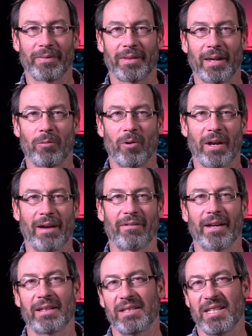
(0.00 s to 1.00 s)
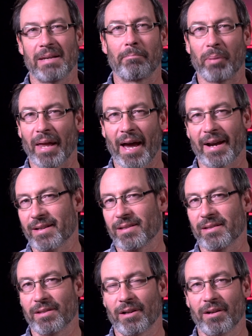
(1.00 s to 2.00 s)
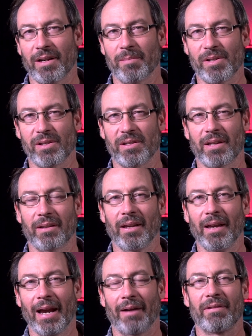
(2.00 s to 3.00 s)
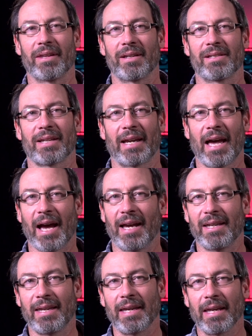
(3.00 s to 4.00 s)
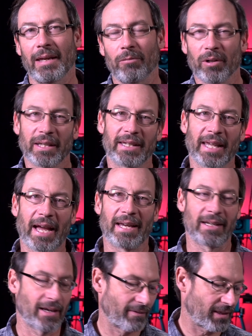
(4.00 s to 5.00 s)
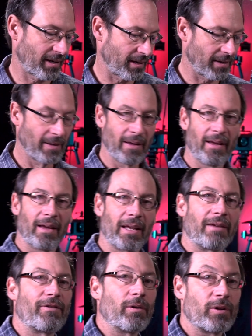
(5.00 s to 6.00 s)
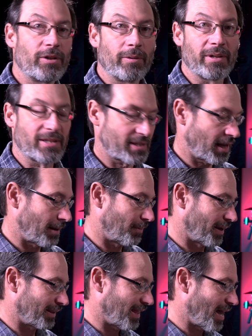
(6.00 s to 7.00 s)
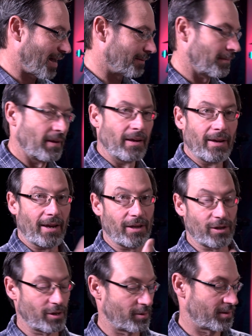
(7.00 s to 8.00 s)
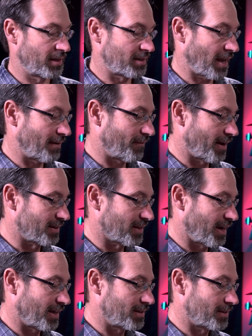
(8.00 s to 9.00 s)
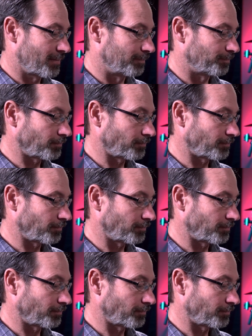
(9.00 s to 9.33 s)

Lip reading: They won't have like deep blacks in their images. Everything is like high key, really light and everything. And if you were doing a setup like that and you use these LIFX lights,